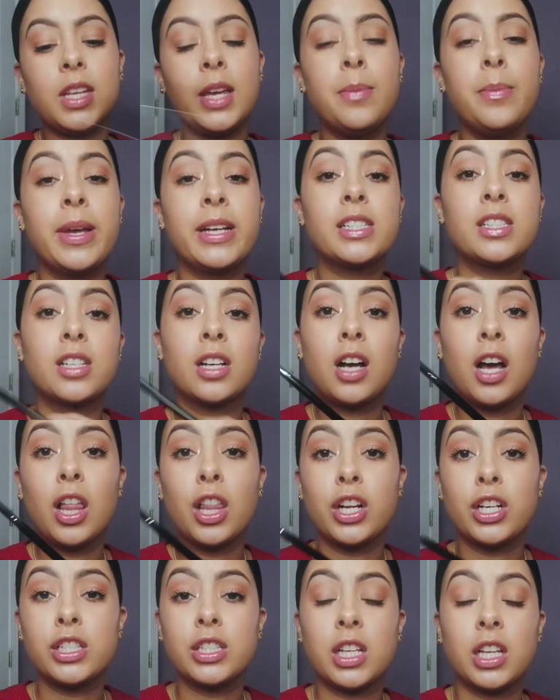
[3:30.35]
It makes the
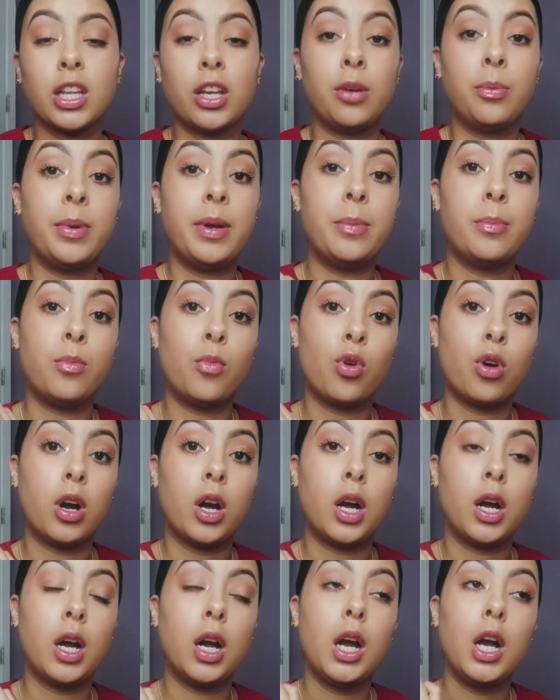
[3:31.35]
colors a little bit
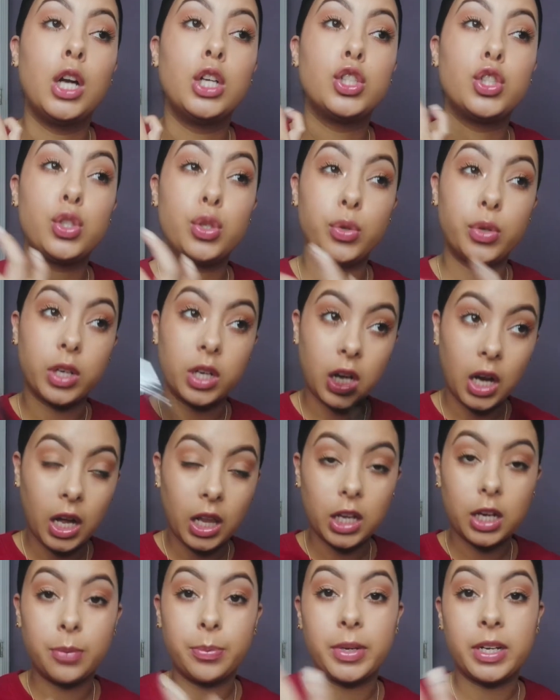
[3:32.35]
more true to
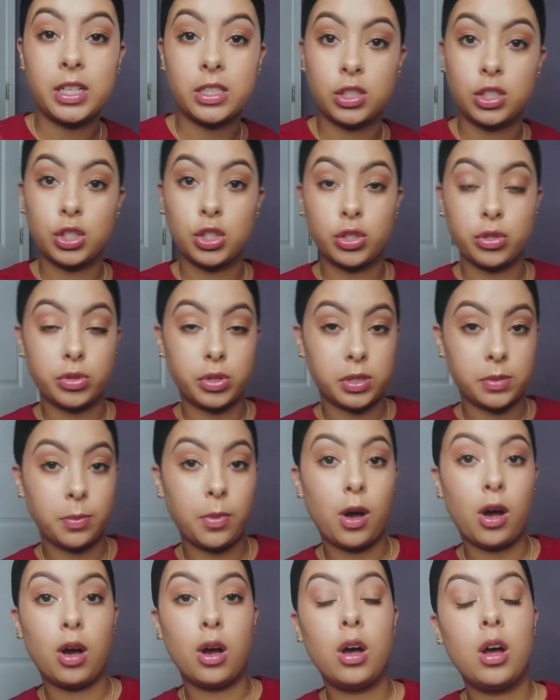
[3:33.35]
color because it's so
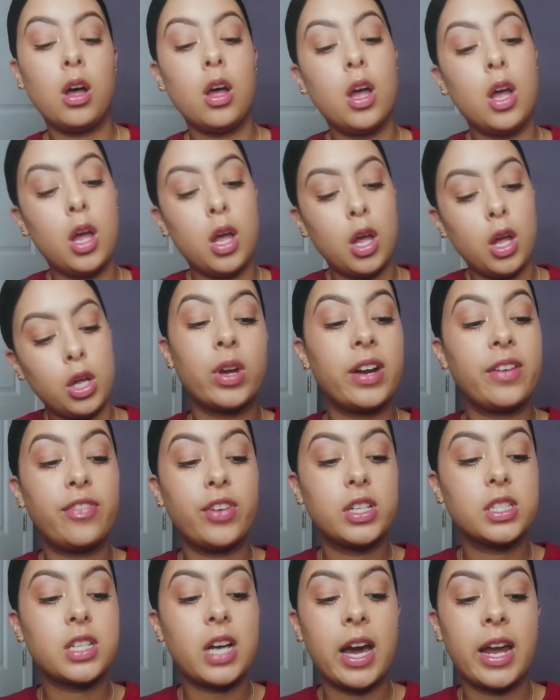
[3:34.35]
small. When I
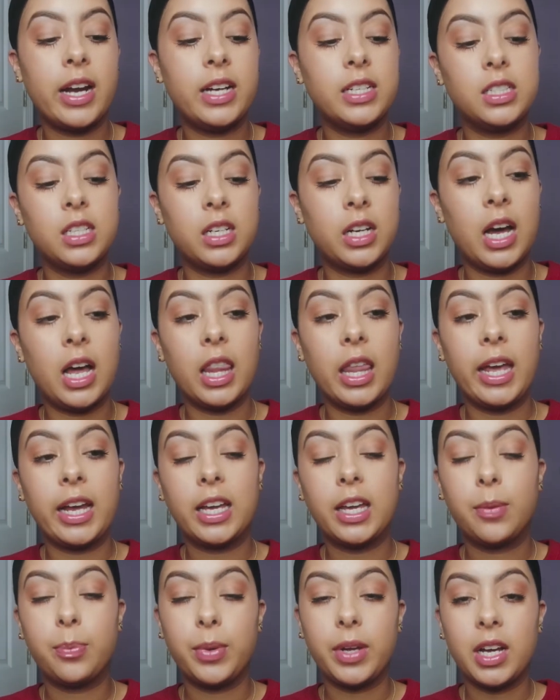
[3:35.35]
first got it, I did not
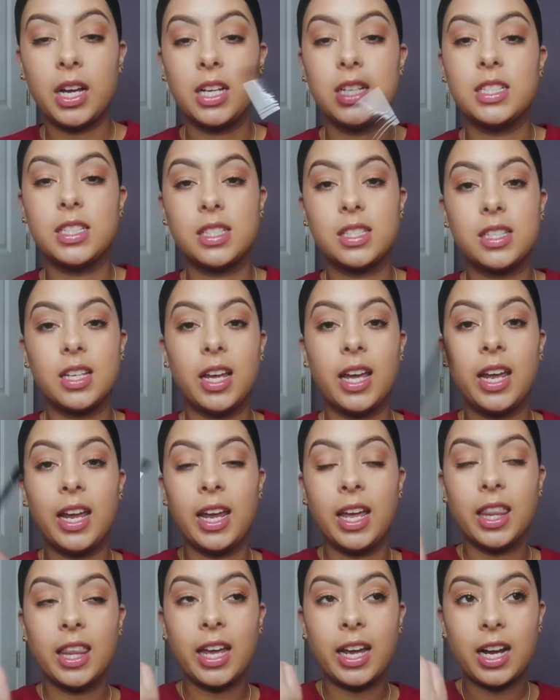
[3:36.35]
like it because
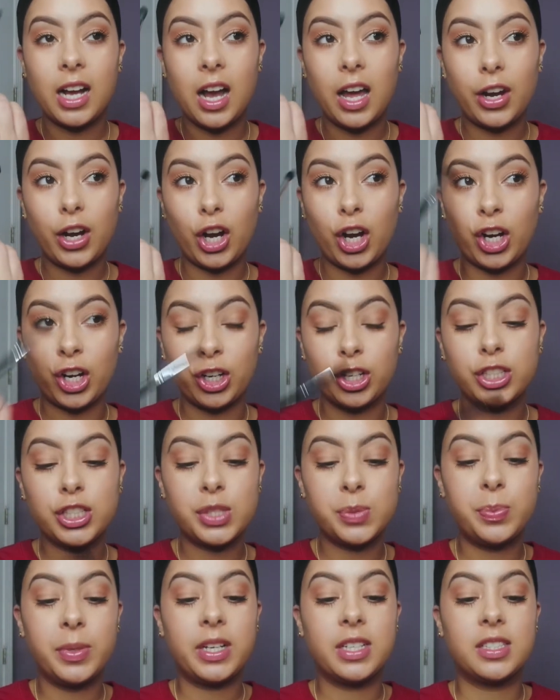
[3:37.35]
it like kind of
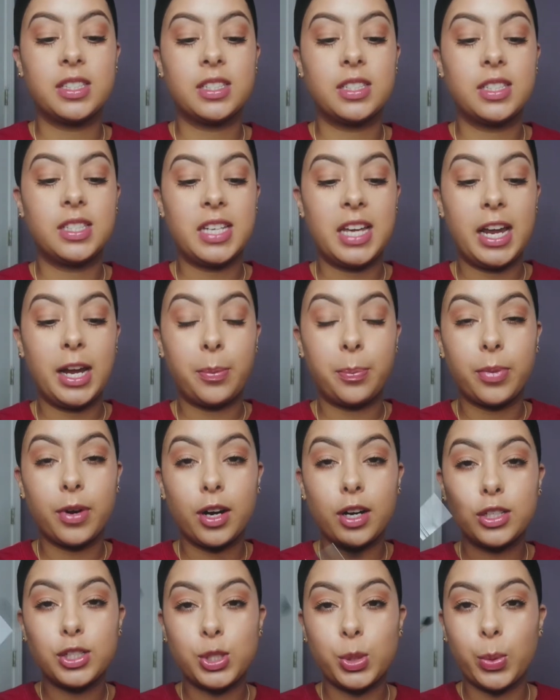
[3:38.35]
hurts because it's
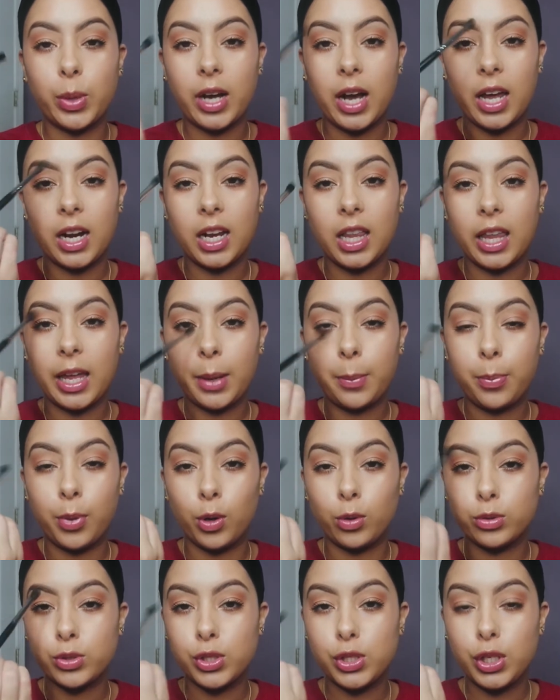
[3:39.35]
tapered, so it kind of like
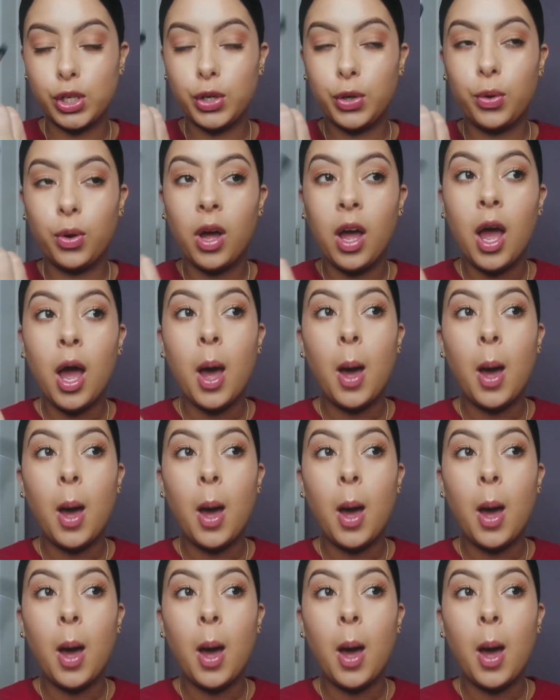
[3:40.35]
pokes you.